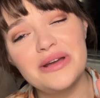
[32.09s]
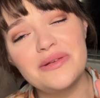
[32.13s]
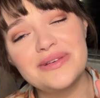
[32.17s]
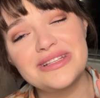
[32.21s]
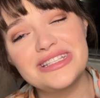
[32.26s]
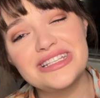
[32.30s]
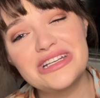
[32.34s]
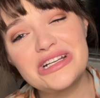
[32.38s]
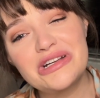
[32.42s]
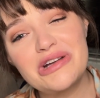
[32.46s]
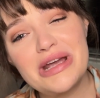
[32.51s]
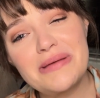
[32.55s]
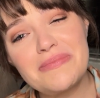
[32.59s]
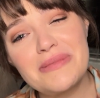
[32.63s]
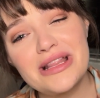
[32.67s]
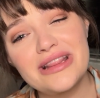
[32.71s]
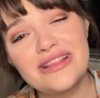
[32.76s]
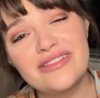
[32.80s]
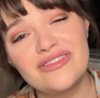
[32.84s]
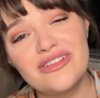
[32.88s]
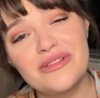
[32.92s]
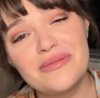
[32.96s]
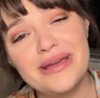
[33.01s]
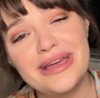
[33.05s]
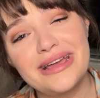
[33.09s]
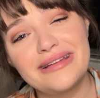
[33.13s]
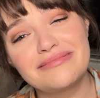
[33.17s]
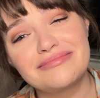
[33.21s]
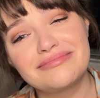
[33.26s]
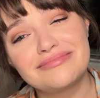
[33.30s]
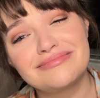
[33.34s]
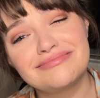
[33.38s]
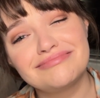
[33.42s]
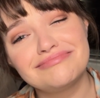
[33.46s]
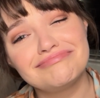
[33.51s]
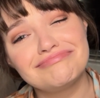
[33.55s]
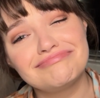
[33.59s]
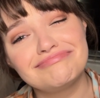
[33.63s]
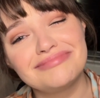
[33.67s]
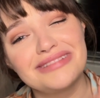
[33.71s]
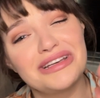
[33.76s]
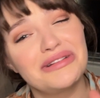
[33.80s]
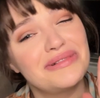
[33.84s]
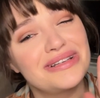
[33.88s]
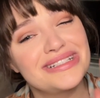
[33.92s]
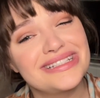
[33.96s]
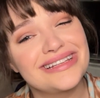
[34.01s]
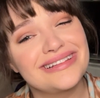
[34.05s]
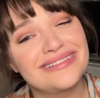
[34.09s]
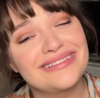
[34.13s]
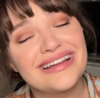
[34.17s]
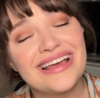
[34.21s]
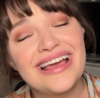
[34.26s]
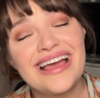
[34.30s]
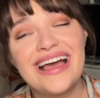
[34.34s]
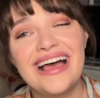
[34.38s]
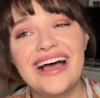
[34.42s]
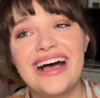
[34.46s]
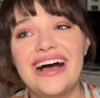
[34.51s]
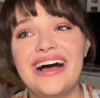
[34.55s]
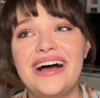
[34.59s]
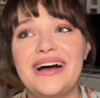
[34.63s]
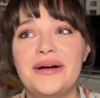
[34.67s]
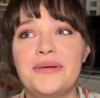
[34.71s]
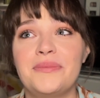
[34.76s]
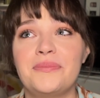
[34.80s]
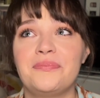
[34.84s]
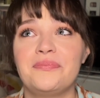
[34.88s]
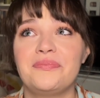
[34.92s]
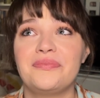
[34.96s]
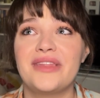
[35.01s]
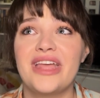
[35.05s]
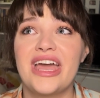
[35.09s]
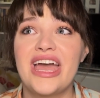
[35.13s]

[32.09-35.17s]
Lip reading: wasn't a great month for me. It wasn't.